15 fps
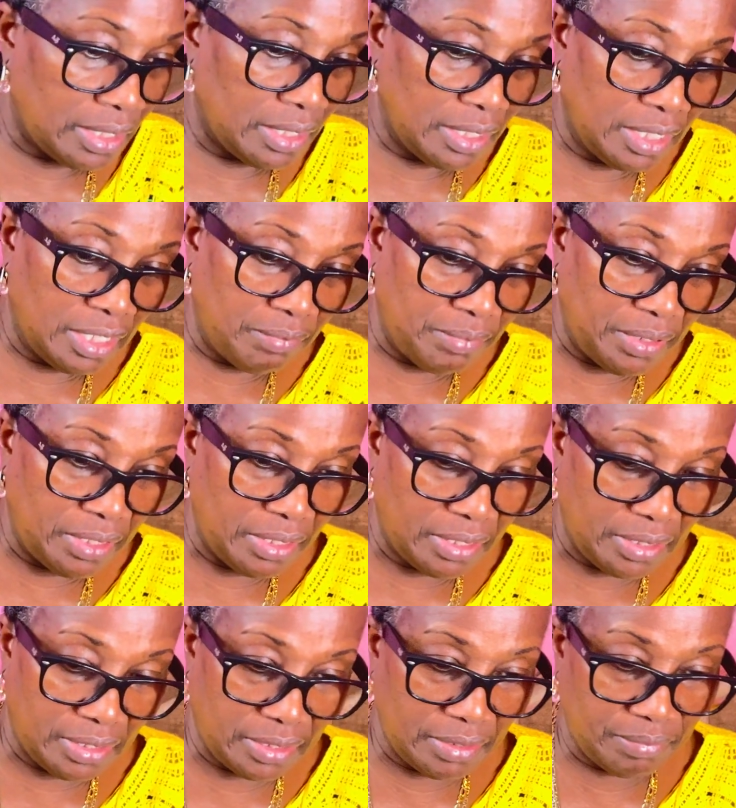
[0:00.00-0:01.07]
let me
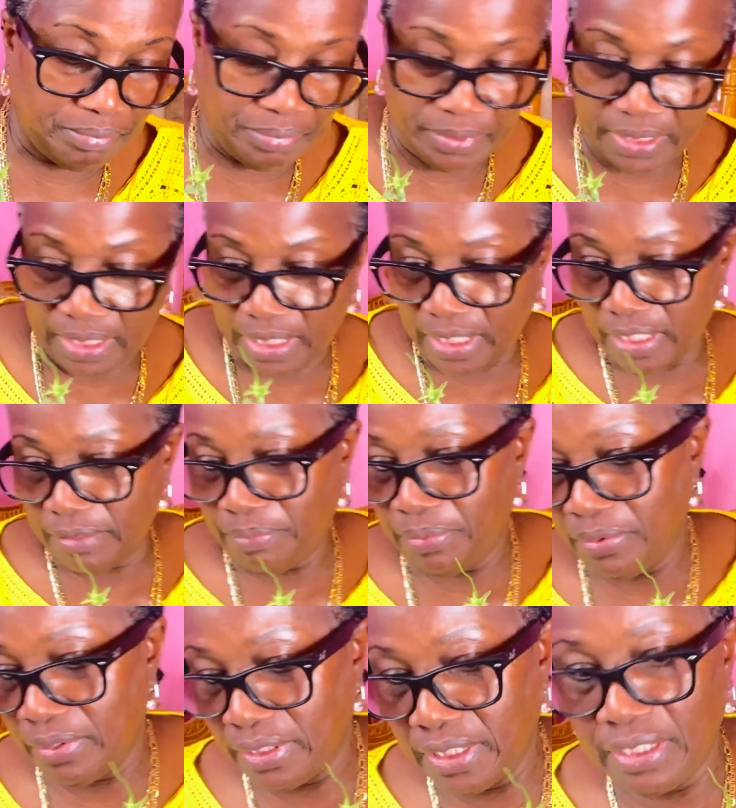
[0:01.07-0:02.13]
take it
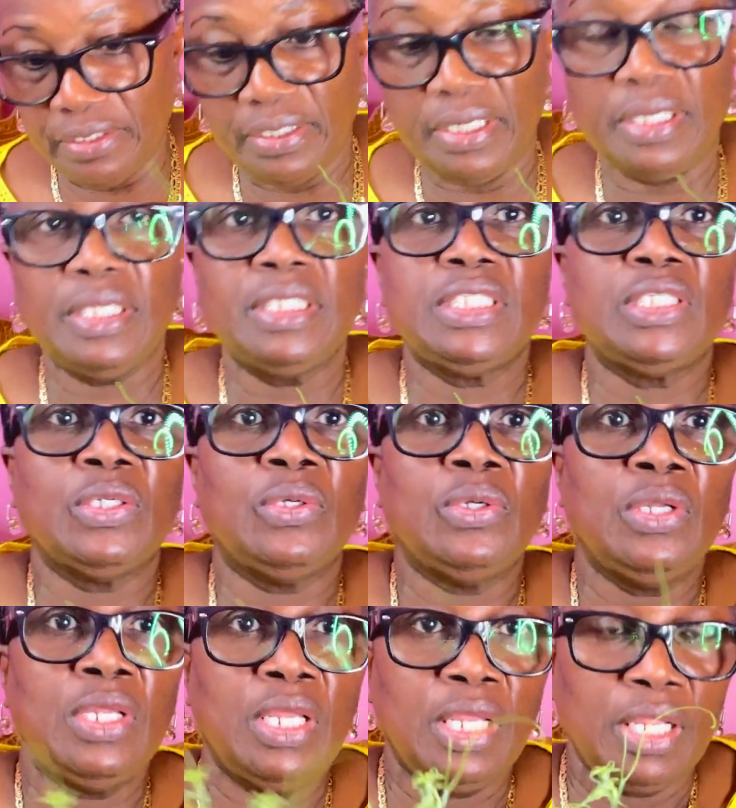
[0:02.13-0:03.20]
apart here. Yeah, so
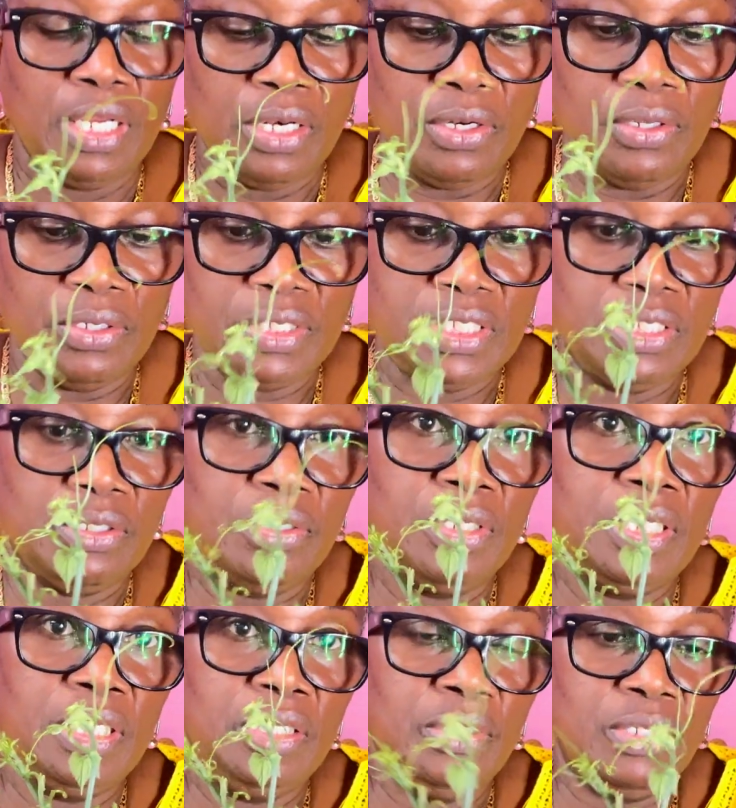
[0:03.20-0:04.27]
look, so
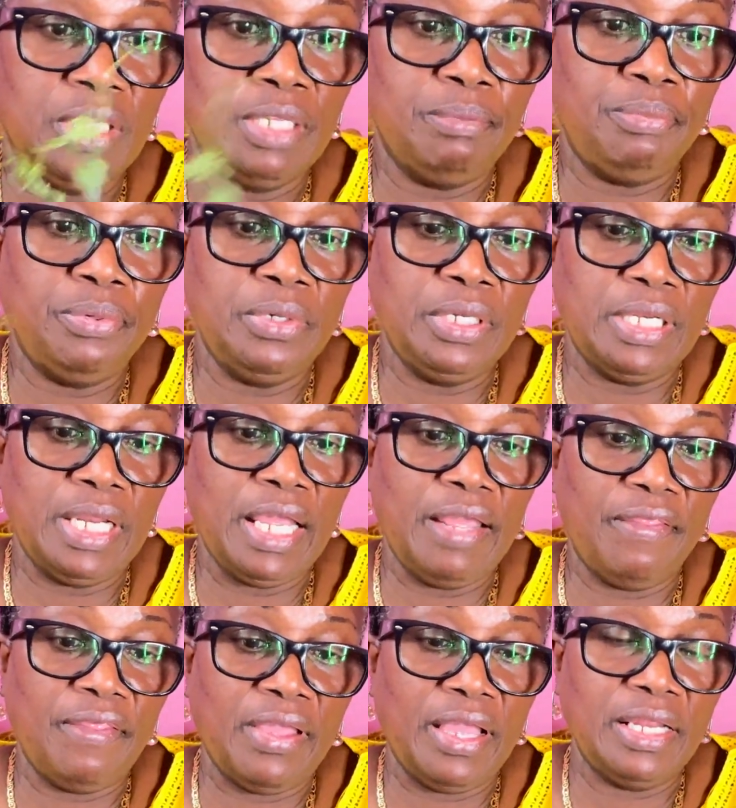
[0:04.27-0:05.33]
you can put it like
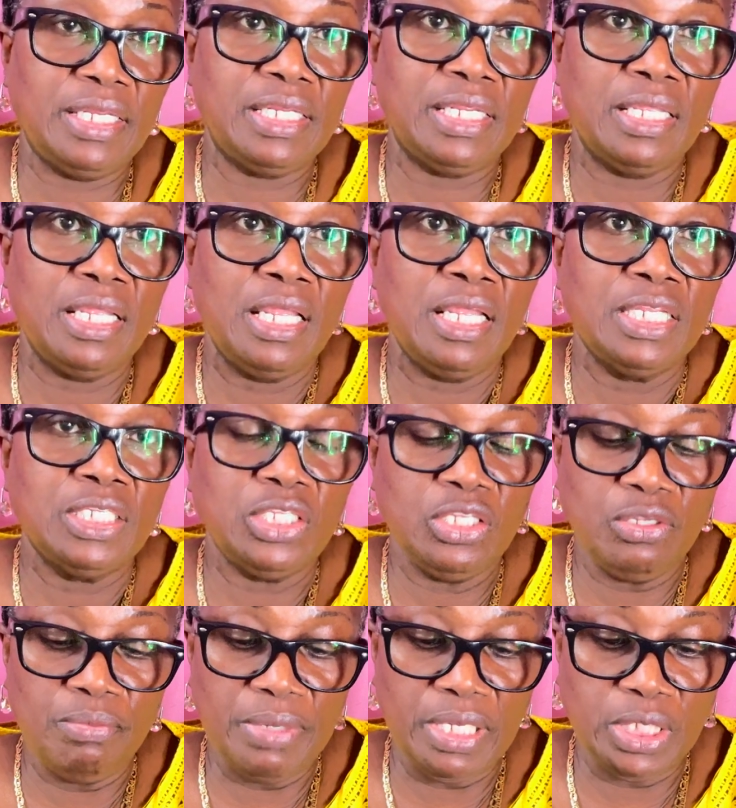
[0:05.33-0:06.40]
that. So you
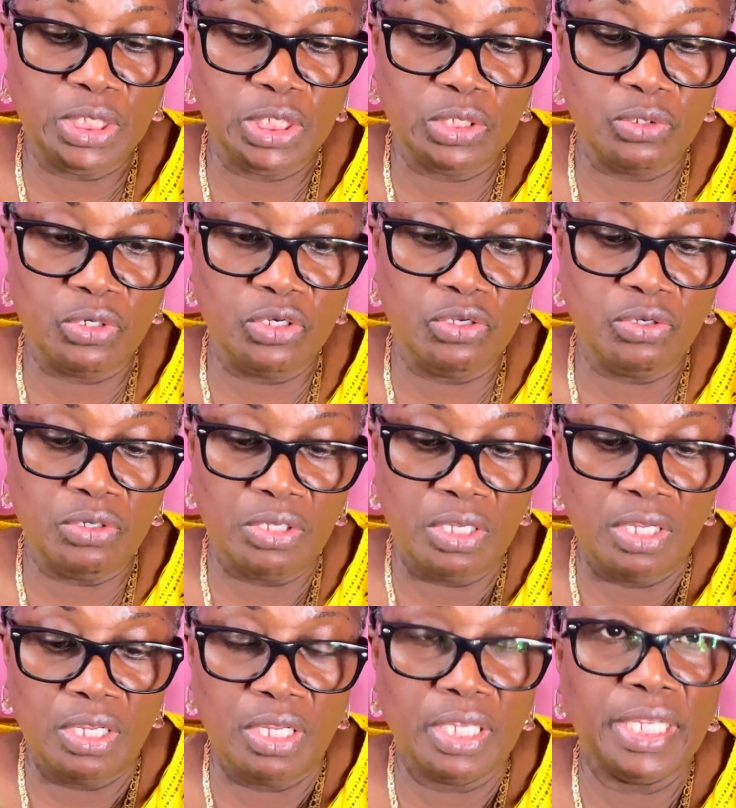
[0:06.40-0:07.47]
make sure you
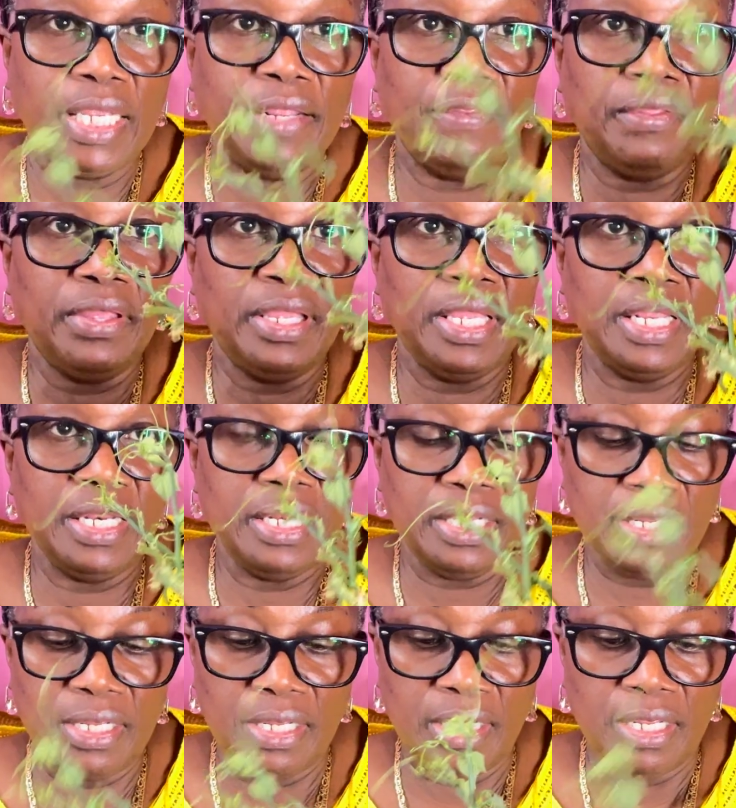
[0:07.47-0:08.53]
get the head
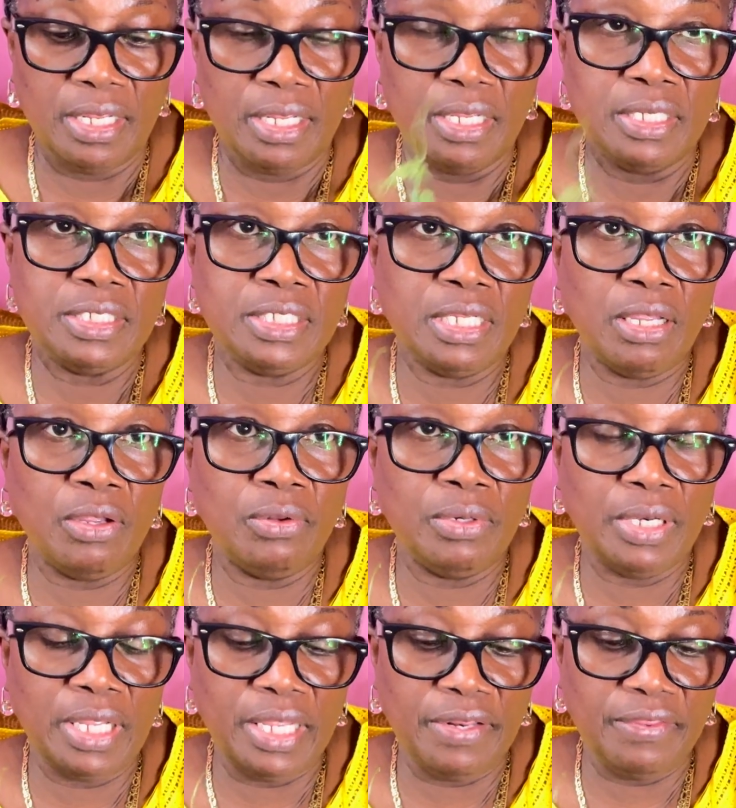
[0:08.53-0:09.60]
down
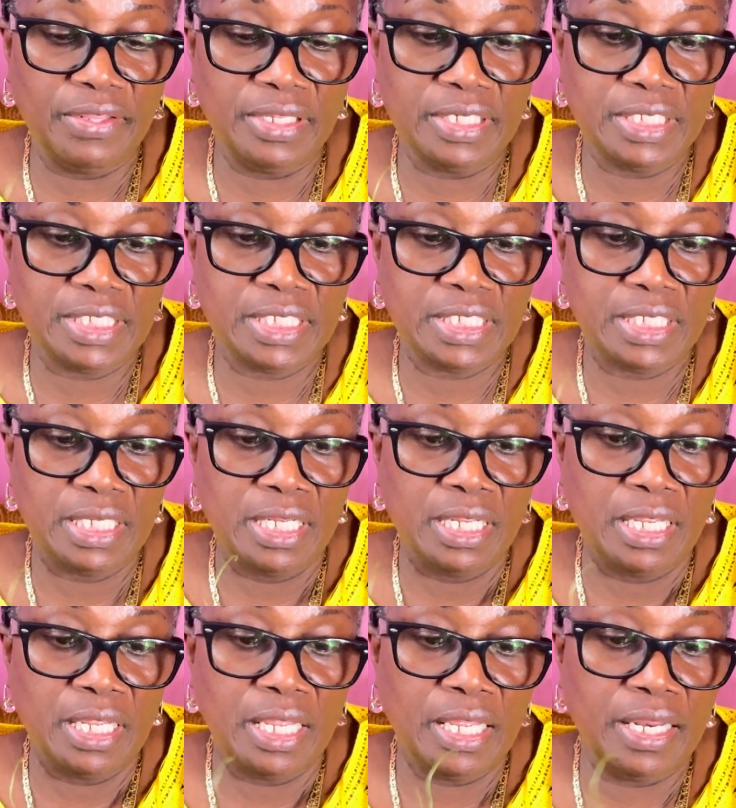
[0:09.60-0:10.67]
like this,
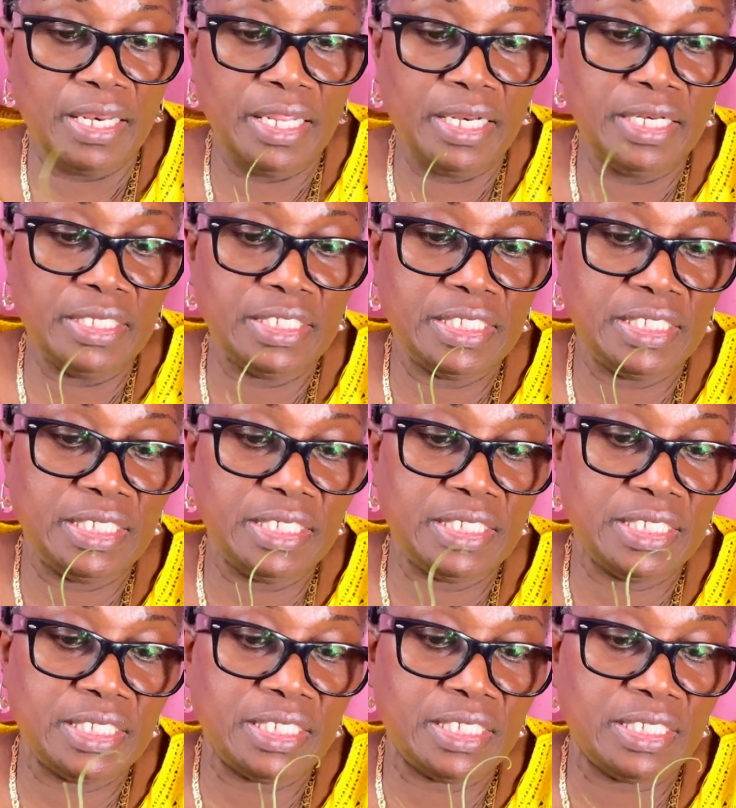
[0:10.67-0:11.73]
and then it sits,
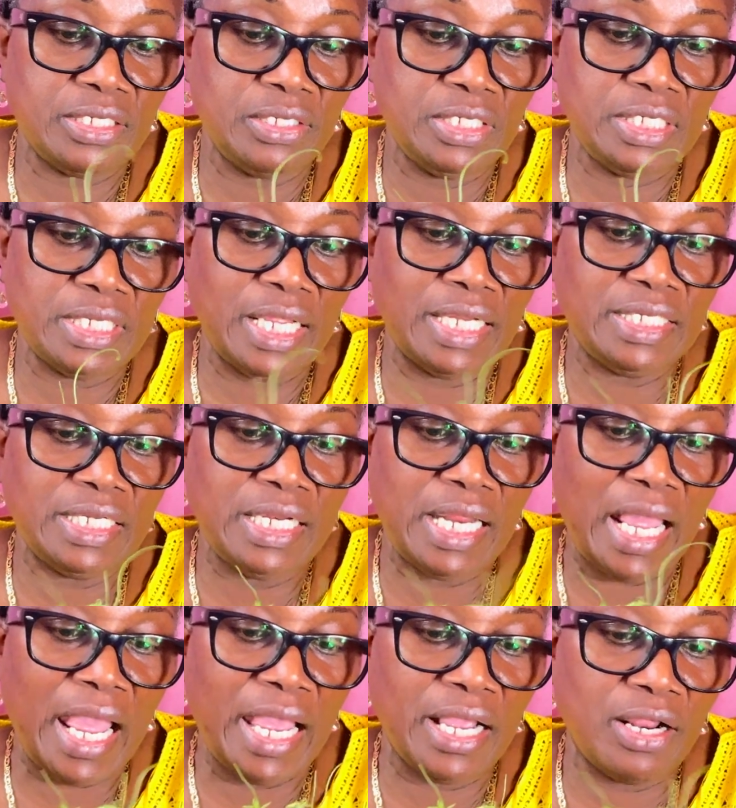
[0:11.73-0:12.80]
so it's at an
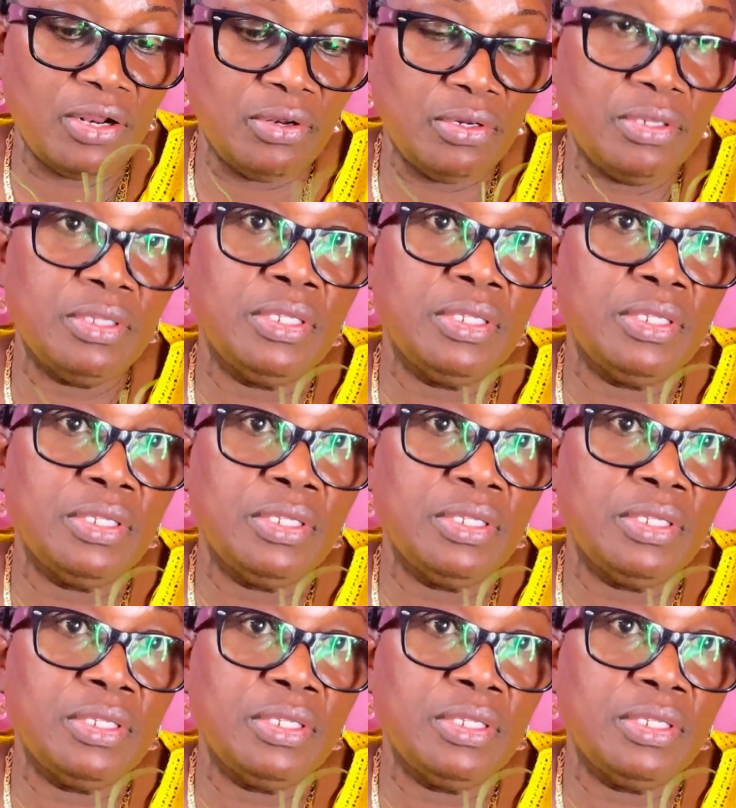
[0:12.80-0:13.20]
angle.